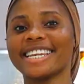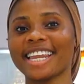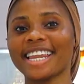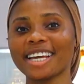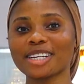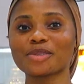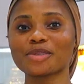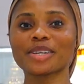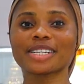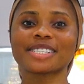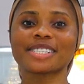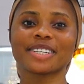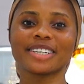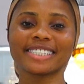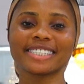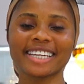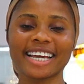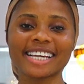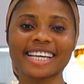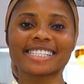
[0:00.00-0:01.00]
Next week,
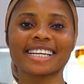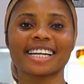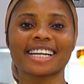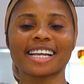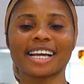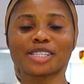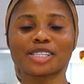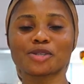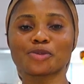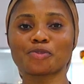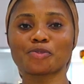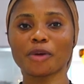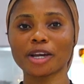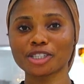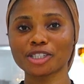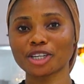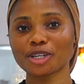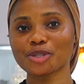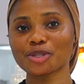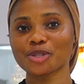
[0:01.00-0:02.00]
Sunday, is another
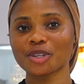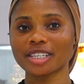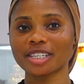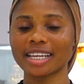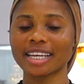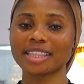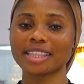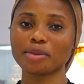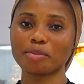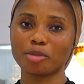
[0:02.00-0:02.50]
special Sunday